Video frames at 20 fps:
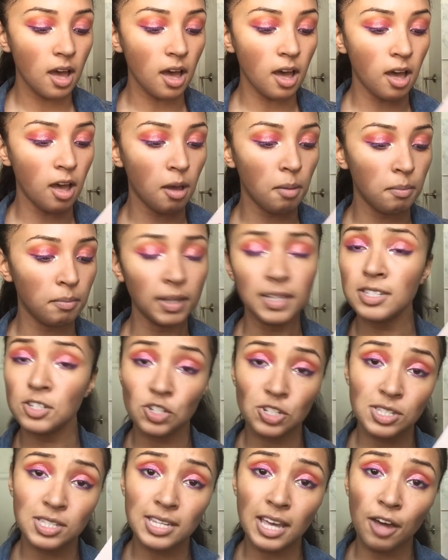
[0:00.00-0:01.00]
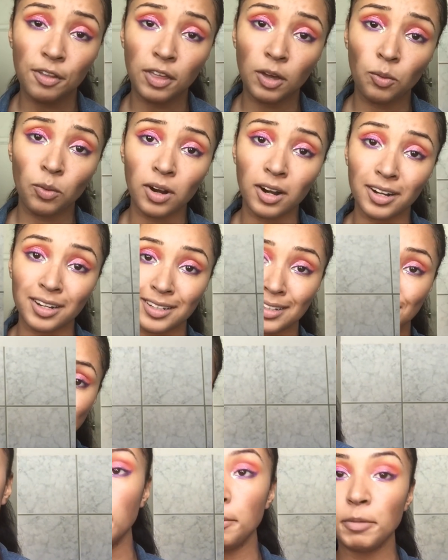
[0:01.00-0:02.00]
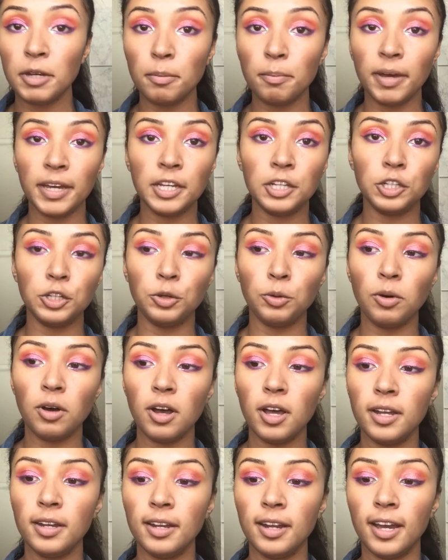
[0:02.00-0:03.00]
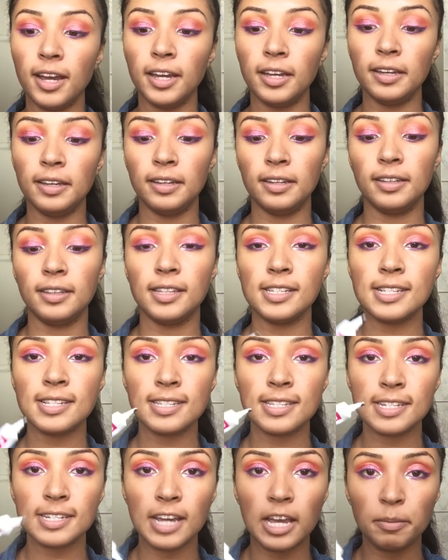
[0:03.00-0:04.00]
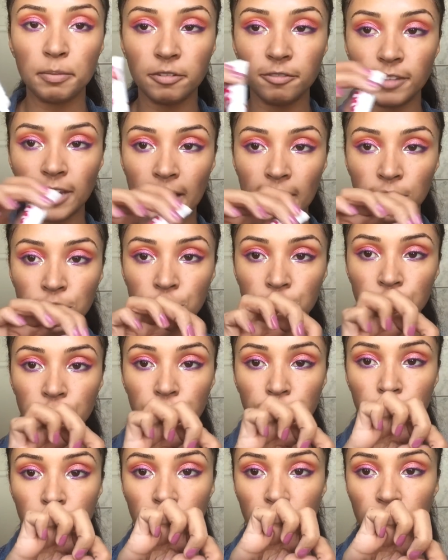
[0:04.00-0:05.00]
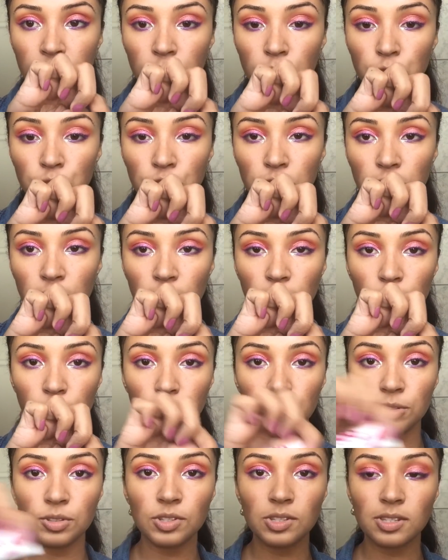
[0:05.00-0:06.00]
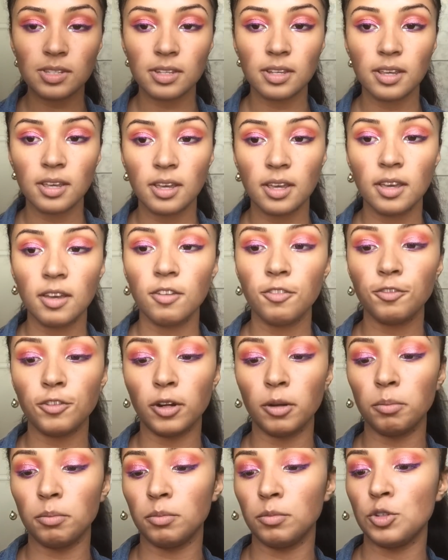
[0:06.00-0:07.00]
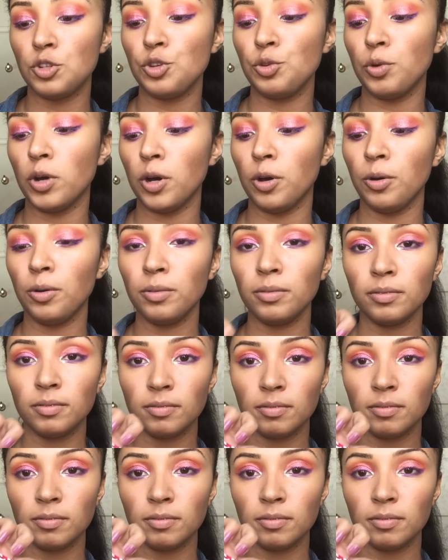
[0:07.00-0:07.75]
Let's just see how they work. So I already put my glue on. This is the type of lash glue that I usually use from Duo.